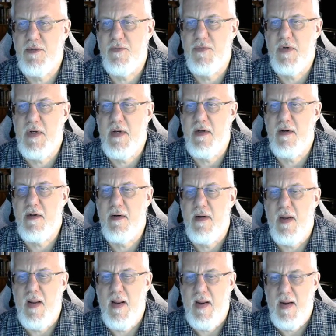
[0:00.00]
and then you would
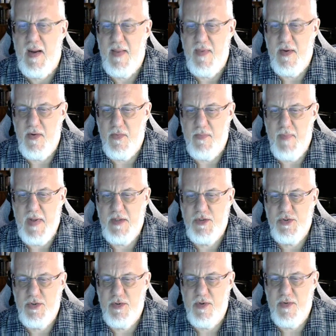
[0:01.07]
make sure that,
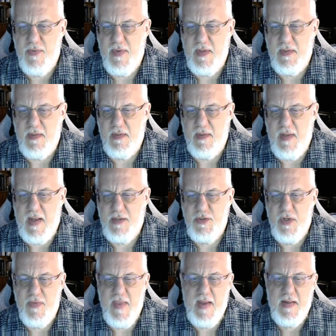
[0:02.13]
actually in that case, you
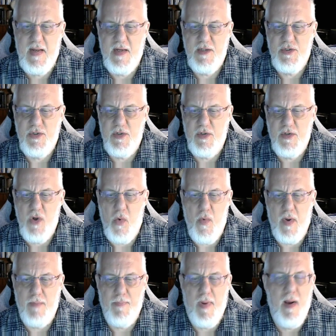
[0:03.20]
don't want pawns
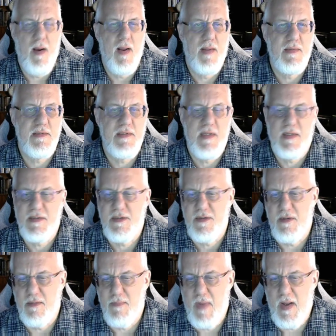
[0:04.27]
next to your mine,
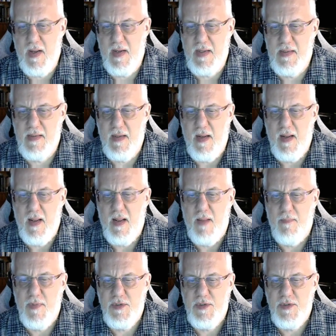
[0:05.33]
but you want some kind of